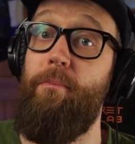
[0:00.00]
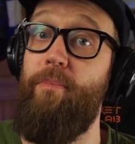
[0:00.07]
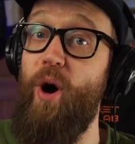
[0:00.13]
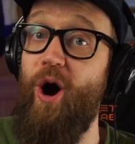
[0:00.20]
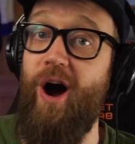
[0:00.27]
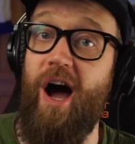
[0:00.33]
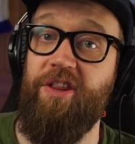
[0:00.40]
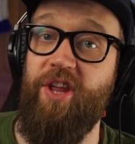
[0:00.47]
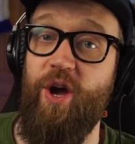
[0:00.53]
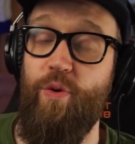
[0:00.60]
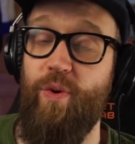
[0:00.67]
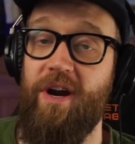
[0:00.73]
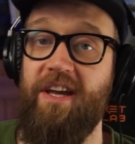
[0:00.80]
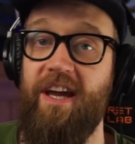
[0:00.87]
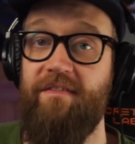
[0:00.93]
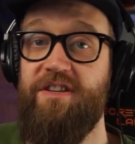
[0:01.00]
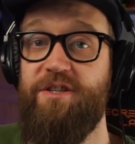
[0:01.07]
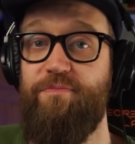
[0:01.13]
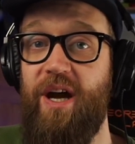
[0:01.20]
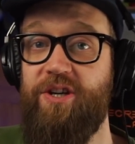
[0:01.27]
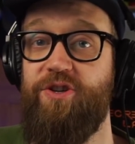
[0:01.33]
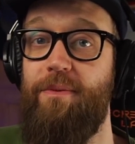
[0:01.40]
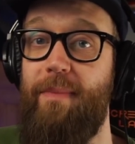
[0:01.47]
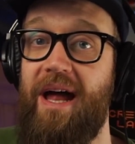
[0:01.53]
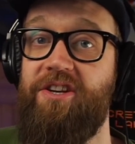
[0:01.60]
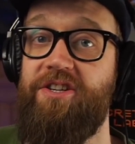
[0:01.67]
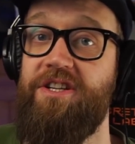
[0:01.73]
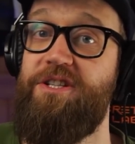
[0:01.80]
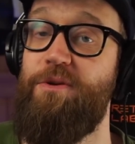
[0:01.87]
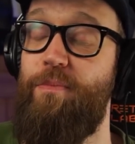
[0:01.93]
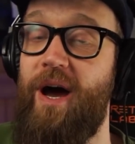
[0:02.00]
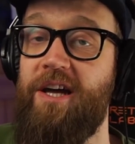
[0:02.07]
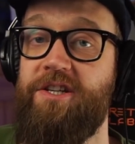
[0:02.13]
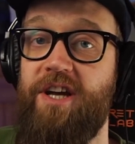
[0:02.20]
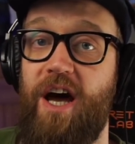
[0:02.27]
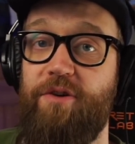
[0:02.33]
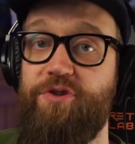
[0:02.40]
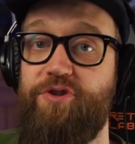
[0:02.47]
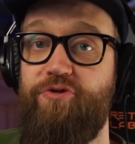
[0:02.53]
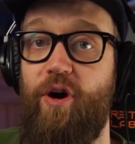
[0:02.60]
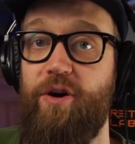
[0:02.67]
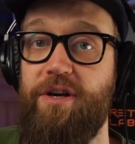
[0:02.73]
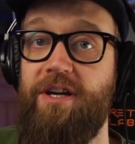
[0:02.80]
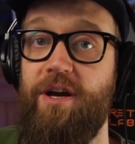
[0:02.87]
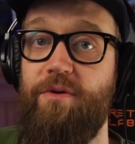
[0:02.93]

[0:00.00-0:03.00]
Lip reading: But I do want to give a special mention to Pascal Struijk,